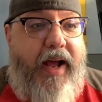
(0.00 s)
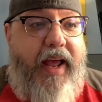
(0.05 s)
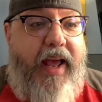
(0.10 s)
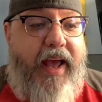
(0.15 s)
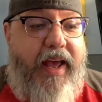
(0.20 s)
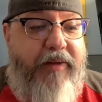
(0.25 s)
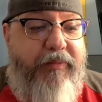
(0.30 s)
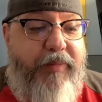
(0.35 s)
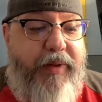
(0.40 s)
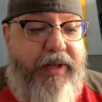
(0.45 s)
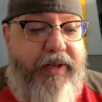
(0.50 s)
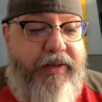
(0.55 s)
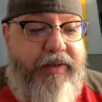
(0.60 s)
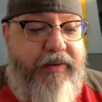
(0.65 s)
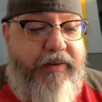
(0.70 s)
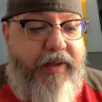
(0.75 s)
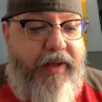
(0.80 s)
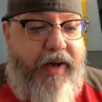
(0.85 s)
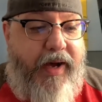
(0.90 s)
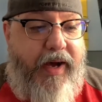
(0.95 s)
had
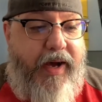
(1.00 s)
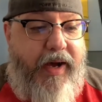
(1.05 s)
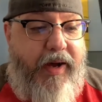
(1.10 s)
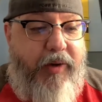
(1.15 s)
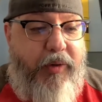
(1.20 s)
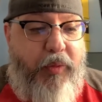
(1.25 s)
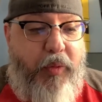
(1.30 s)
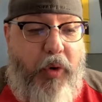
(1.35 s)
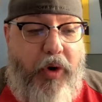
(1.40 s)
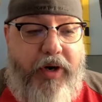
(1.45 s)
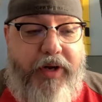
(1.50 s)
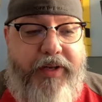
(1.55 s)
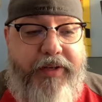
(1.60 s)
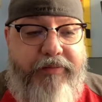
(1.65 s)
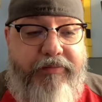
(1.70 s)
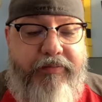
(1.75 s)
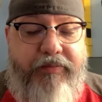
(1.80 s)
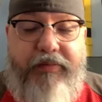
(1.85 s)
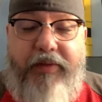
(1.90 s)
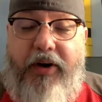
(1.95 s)
been
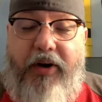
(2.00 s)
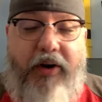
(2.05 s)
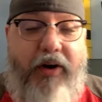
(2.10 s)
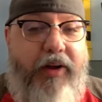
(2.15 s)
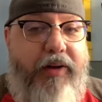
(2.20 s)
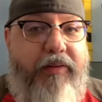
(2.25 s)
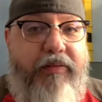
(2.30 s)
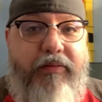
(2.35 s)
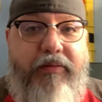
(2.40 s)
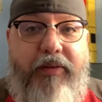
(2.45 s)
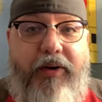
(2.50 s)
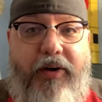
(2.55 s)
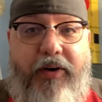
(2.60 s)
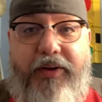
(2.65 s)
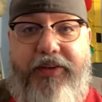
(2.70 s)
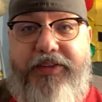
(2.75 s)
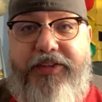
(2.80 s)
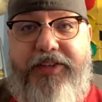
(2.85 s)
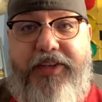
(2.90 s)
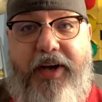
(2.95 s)
working on
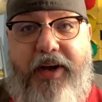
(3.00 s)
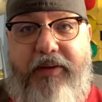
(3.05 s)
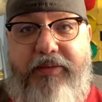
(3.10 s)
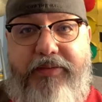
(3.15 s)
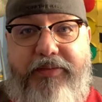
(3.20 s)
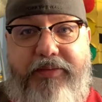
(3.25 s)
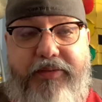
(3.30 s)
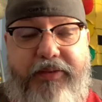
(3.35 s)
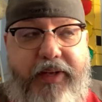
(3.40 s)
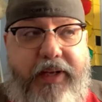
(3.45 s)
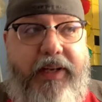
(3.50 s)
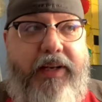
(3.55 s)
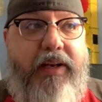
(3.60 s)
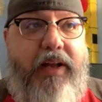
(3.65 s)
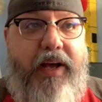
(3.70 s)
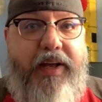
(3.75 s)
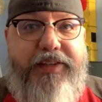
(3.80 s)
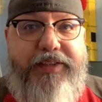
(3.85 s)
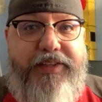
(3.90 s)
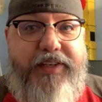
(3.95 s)
stuff like
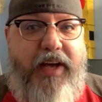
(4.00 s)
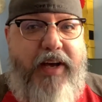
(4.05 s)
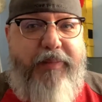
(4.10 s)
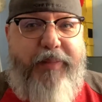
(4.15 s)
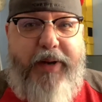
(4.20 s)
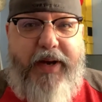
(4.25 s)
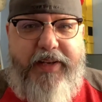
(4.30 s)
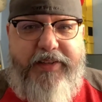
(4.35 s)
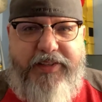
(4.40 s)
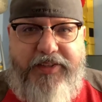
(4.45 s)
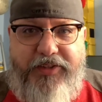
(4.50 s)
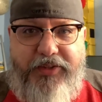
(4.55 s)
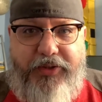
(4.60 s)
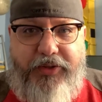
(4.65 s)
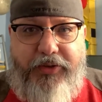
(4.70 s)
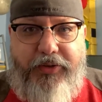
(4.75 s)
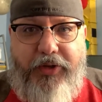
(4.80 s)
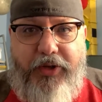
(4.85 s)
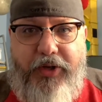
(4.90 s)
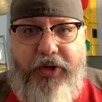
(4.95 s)
nonstop, and I
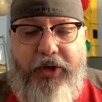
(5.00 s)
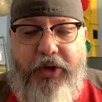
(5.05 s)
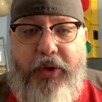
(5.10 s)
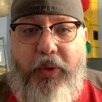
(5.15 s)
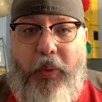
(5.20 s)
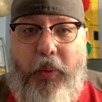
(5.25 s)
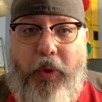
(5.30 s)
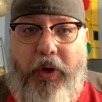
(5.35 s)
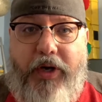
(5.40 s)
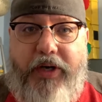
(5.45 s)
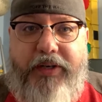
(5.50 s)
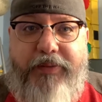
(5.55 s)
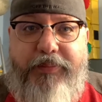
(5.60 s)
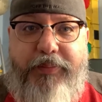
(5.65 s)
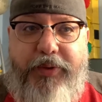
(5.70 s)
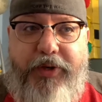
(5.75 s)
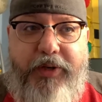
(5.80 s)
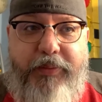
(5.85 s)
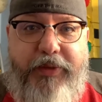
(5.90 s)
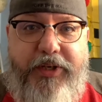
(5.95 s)
still worked
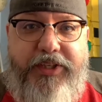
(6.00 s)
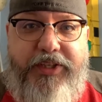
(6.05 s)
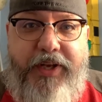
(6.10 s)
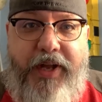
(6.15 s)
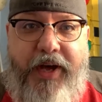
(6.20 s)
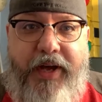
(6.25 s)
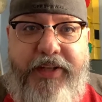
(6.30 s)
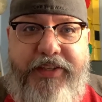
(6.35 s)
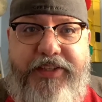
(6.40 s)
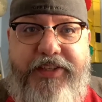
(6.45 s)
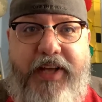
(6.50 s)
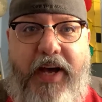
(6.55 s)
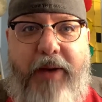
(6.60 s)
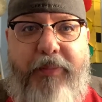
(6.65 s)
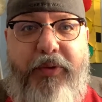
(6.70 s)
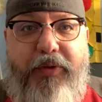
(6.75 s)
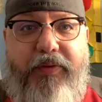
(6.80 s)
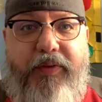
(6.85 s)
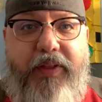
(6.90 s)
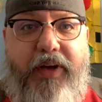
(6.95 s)
pretty much
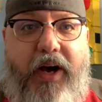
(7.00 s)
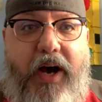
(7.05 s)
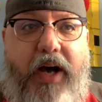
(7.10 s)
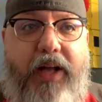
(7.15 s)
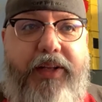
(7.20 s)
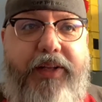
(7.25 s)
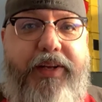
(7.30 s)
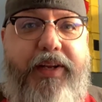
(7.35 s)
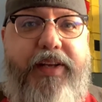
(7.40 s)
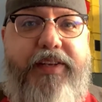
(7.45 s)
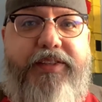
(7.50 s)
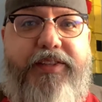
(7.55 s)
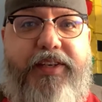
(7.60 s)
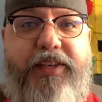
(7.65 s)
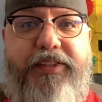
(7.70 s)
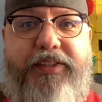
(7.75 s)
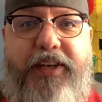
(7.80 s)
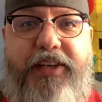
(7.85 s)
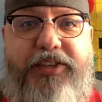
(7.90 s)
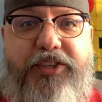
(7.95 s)
nonstop over the holidays
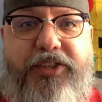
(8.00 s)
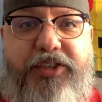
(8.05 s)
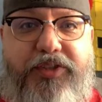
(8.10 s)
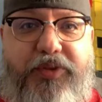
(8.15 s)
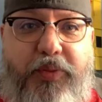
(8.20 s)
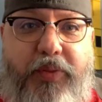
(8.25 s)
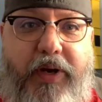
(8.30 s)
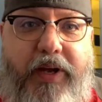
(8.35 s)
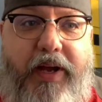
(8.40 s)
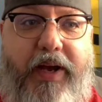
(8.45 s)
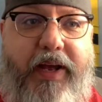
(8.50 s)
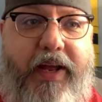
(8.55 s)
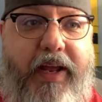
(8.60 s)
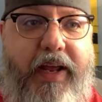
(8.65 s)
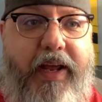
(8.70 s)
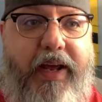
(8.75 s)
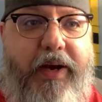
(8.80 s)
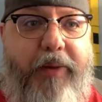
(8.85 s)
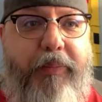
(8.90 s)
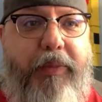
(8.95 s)
because that's just the way I
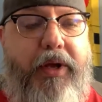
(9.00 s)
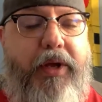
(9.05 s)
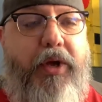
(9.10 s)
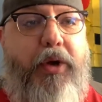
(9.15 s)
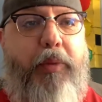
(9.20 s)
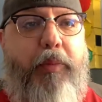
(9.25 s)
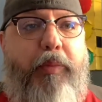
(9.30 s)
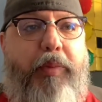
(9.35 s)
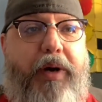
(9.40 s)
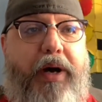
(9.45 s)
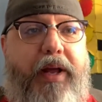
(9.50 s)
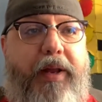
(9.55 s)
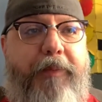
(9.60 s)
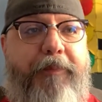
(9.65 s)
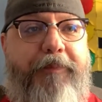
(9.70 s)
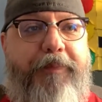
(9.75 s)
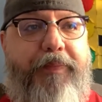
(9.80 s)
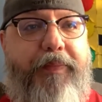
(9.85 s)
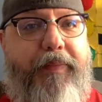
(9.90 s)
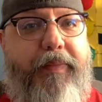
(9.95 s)
am.
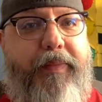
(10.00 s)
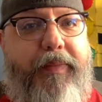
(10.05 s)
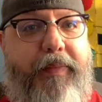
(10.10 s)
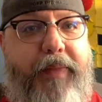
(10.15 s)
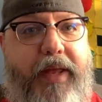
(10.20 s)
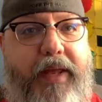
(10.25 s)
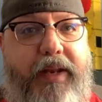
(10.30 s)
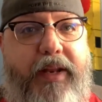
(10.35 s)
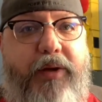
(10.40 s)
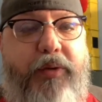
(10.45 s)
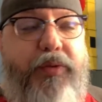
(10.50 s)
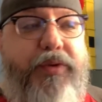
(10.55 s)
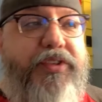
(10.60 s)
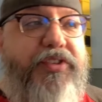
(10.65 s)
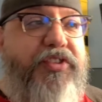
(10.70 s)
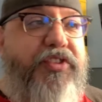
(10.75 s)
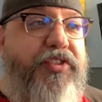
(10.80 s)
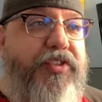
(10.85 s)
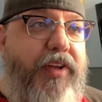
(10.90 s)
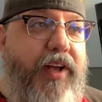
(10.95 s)
But man, it was
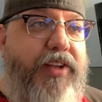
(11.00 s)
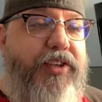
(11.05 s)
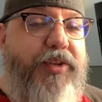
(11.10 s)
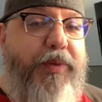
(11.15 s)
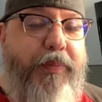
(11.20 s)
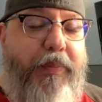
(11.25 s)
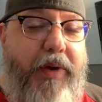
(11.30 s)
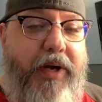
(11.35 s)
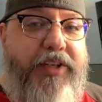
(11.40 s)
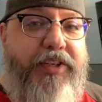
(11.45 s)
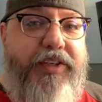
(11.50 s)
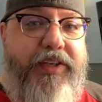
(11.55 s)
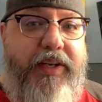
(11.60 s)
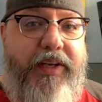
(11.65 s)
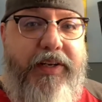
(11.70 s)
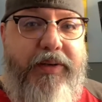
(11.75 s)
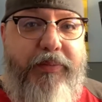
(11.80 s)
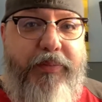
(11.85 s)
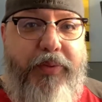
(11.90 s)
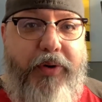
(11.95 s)
such a much
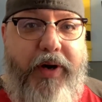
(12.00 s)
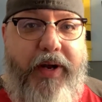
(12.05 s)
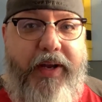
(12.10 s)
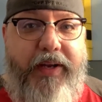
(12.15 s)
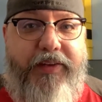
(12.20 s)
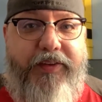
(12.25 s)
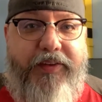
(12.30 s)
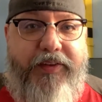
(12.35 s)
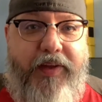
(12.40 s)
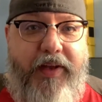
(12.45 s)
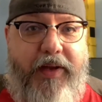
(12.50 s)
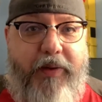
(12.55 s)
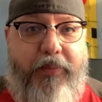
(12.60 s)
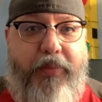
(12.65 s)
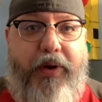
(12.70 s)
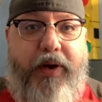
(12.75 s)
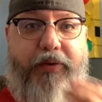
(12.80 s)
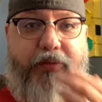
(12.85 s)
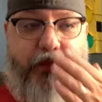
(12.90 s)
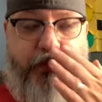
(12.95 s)
needed break, to take a
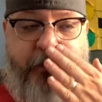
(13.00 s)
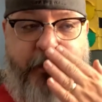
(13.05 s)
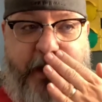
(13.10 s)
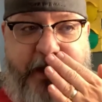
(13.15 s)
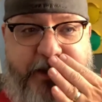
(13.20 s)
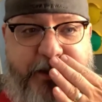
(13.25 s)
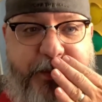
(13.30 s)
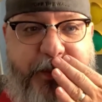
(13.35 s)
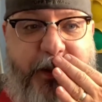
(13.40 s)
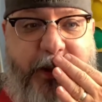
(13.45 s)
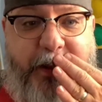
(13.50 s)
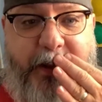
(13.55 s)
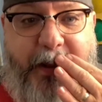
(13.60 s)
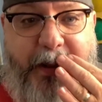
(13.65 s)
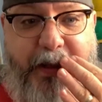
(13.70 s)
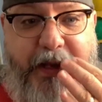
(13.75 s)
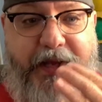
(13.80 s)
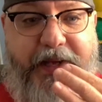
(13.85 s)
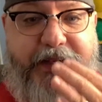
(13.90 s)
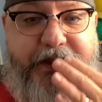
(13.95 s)
break from Facebook,
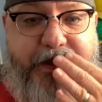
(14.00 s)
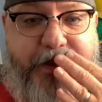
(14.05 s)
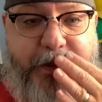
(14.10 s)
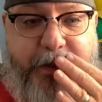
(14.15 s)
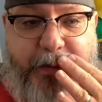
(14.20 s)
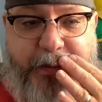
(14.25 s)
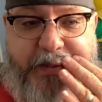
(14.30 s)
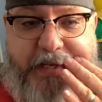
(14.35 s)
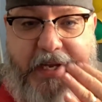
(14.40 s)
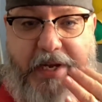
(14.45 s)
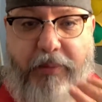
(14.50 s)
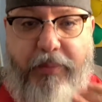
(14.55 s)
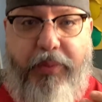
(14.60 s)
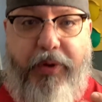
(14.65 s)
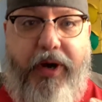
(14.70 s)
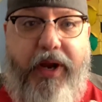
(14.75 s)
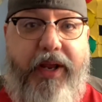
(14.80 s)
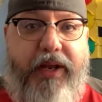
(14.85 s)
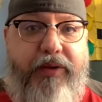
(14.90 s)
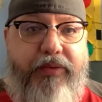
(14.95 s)
to take a
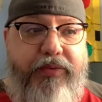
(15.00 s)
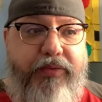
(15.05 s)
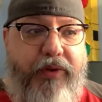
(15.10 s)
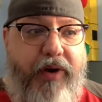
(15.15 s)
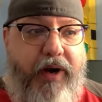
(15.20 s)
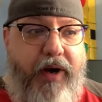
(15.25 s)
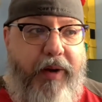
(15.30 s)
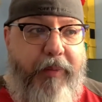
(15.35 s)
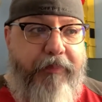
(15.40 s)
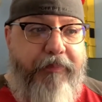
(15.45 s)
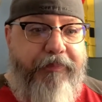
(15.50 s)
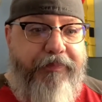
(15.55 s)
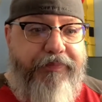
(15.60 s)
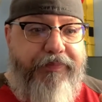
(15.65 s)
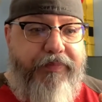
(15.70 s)
break from